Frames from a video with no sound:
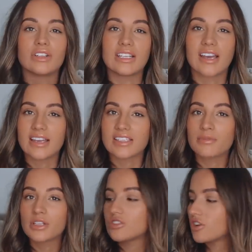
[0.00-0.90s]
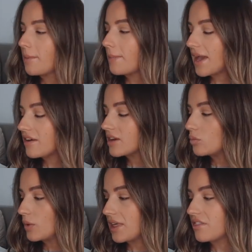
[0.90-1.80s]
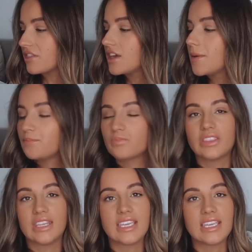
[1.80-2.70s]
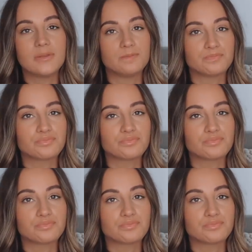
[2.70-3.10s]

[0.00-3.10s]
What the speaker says: really nice. I'm going to try and pair it with the